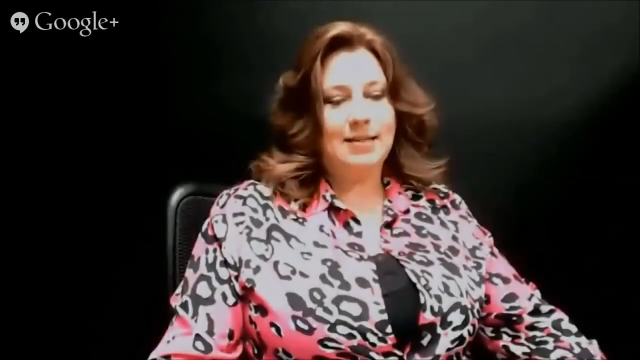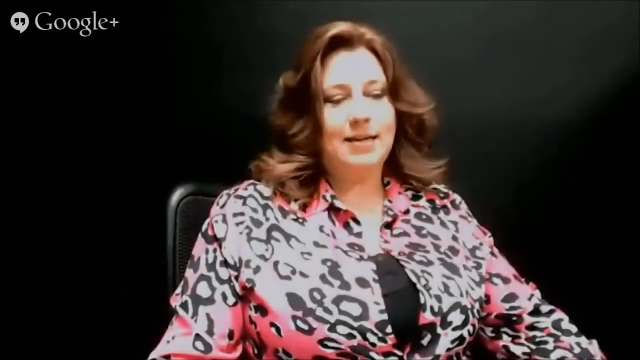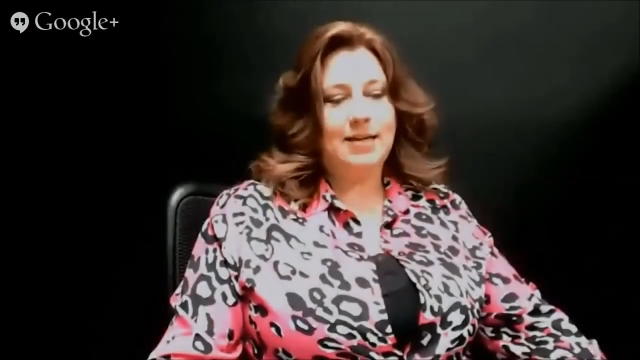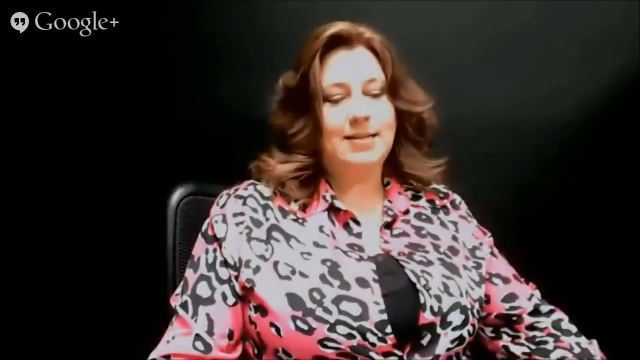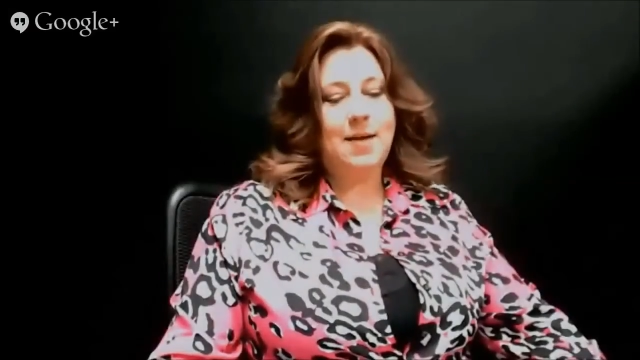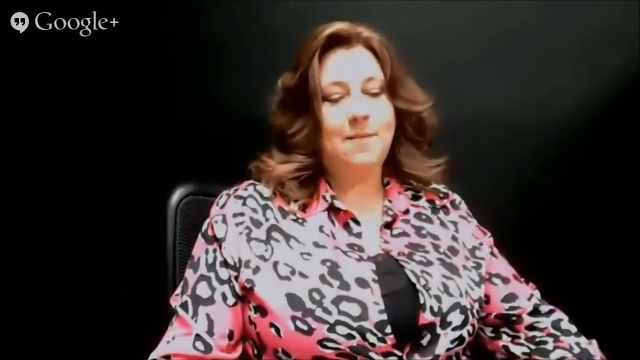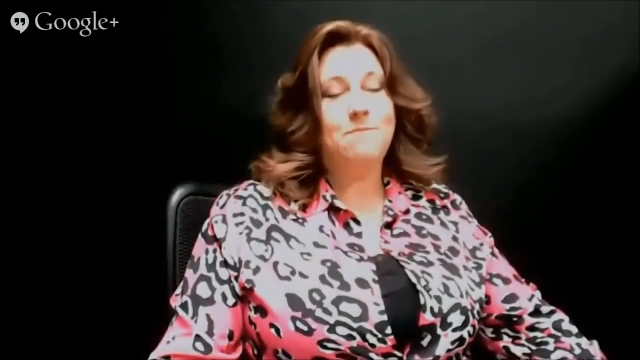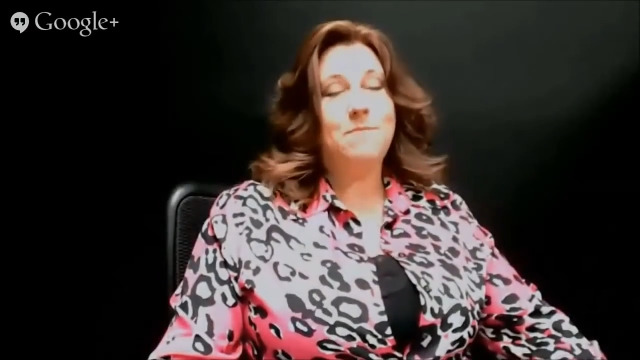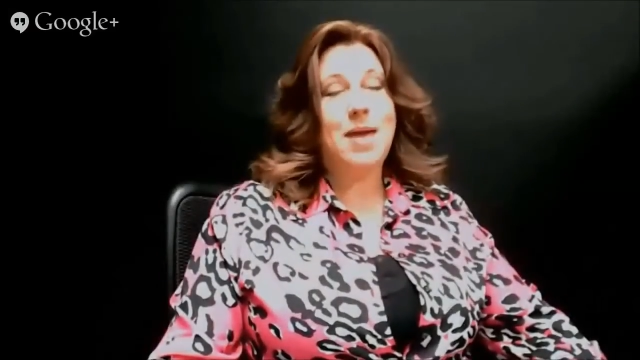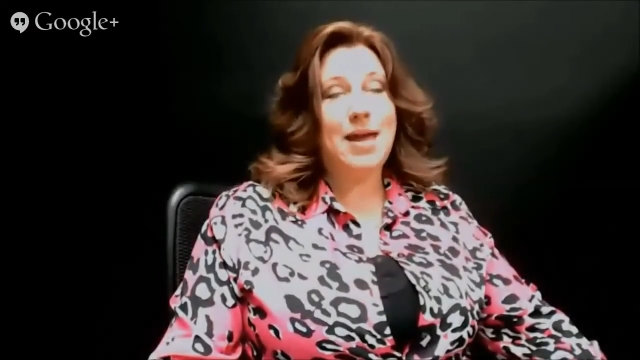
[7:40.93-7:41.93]
is a
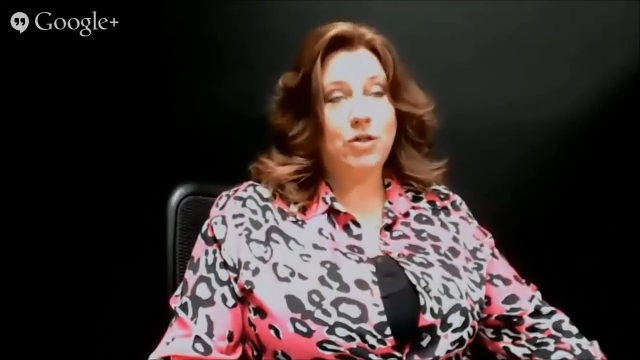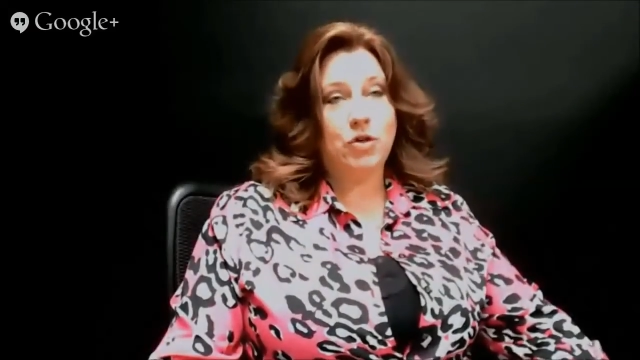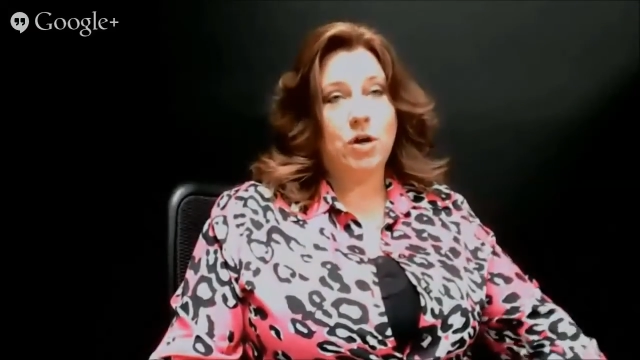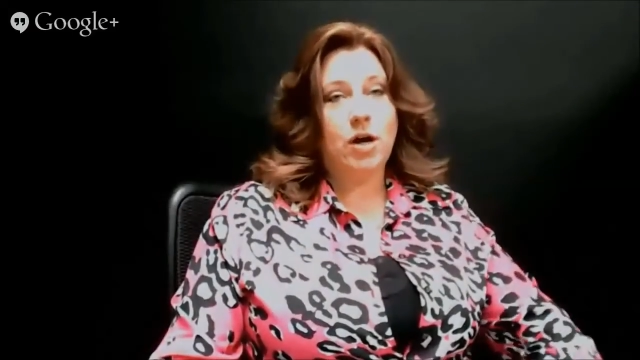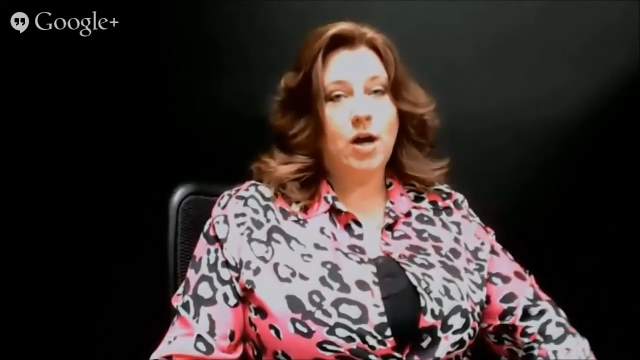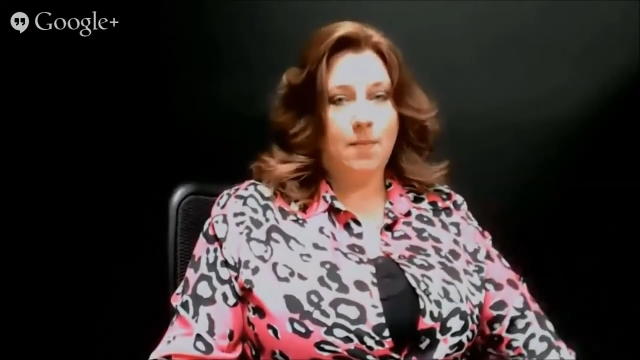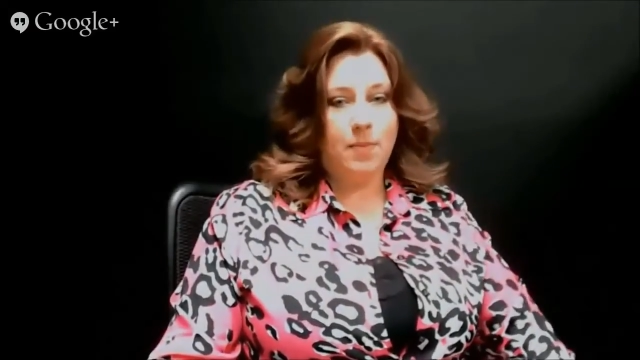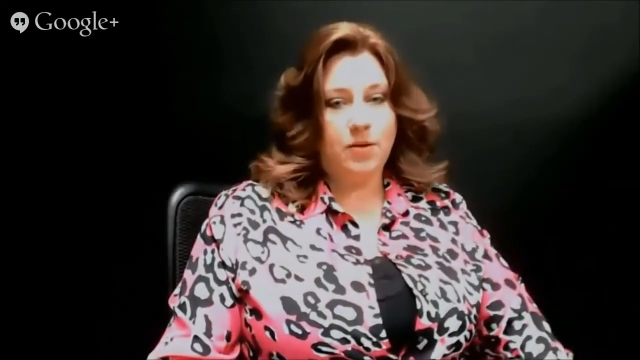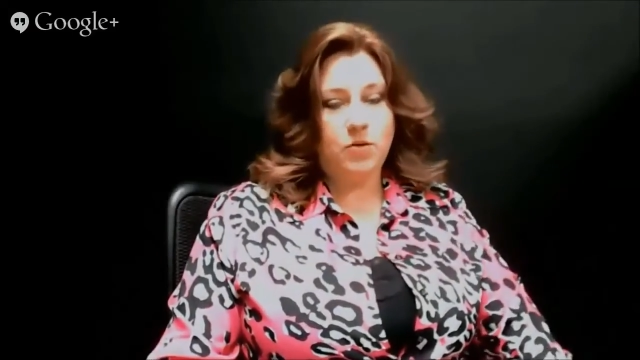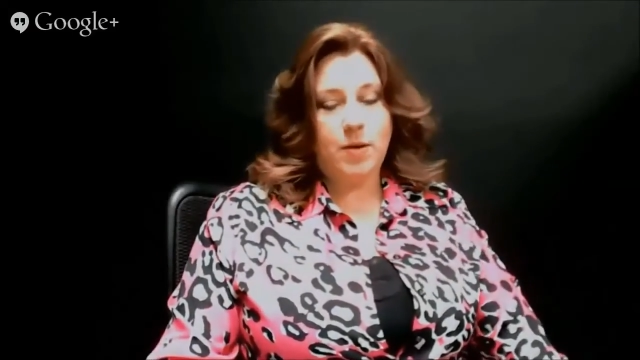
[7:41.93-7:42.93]
major
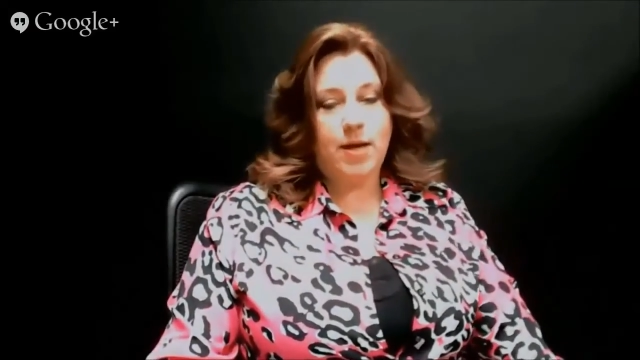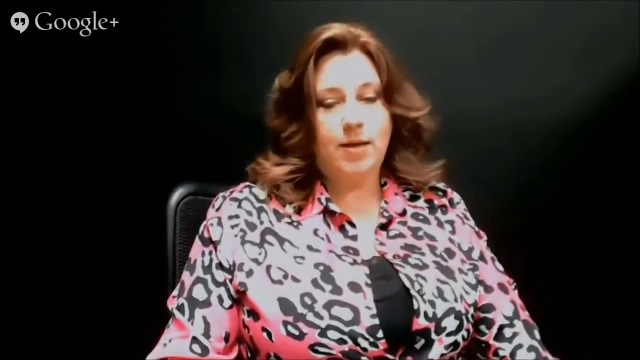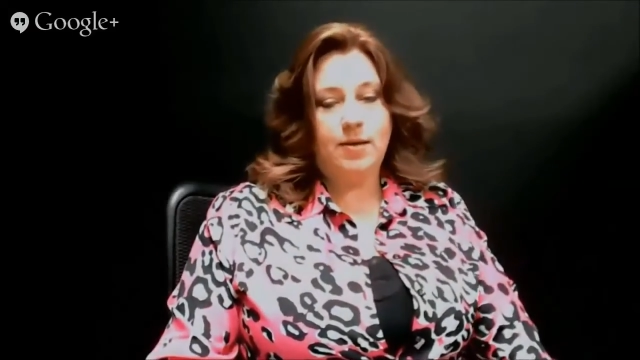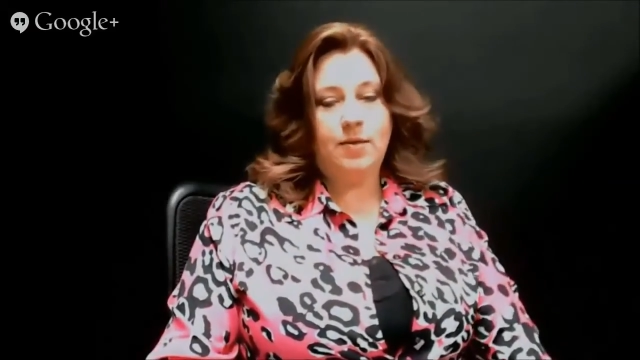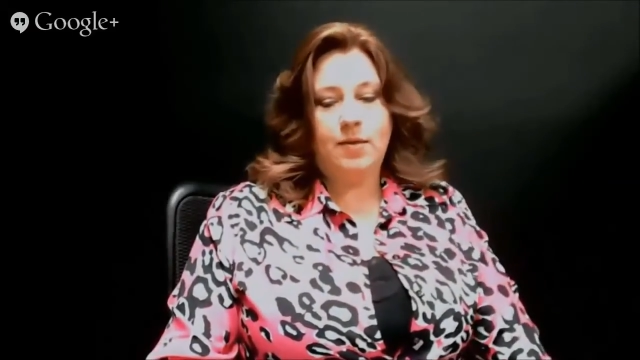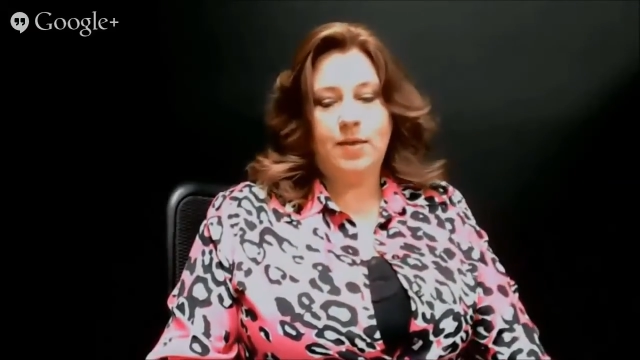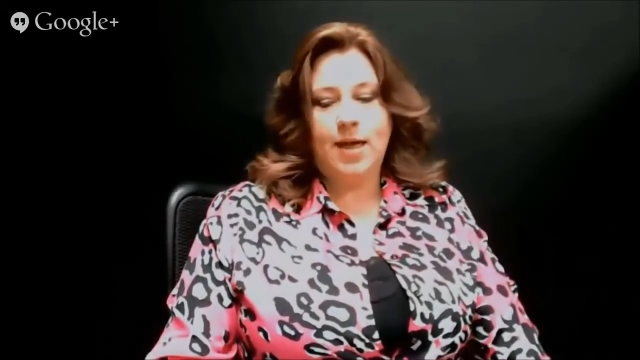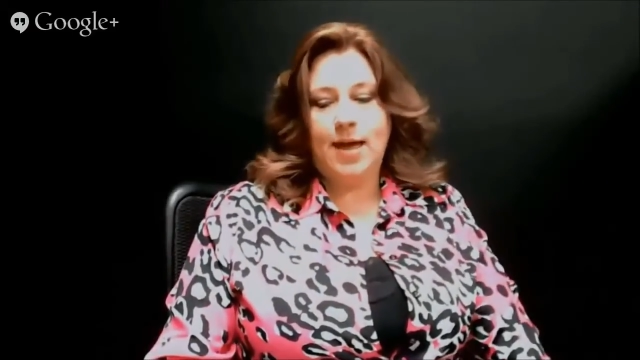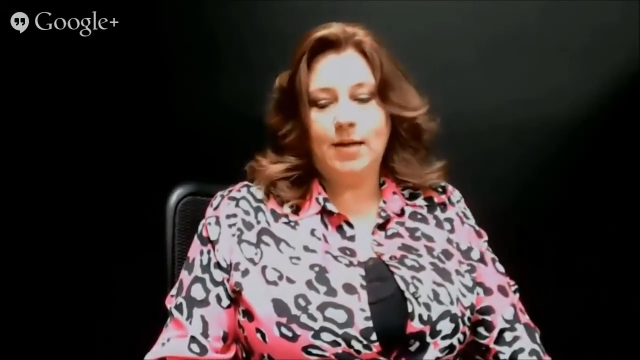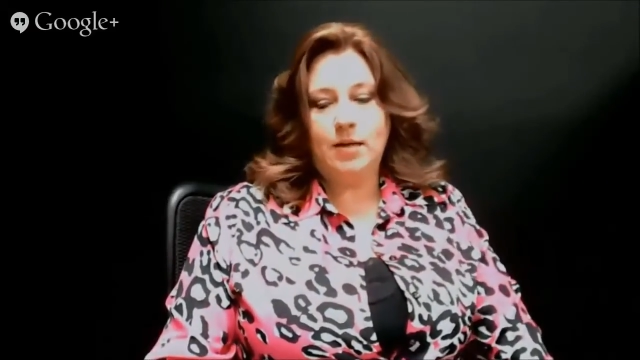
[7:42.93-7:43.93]
accomplishment
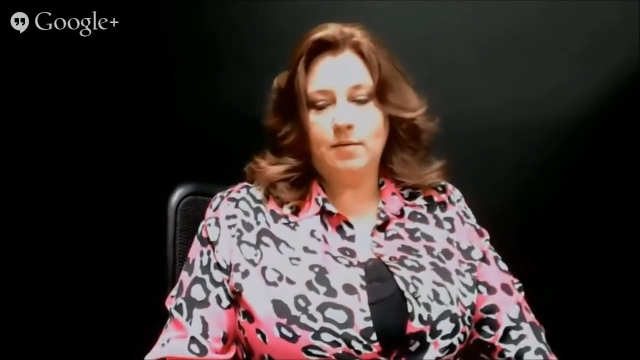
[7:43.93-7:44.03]
that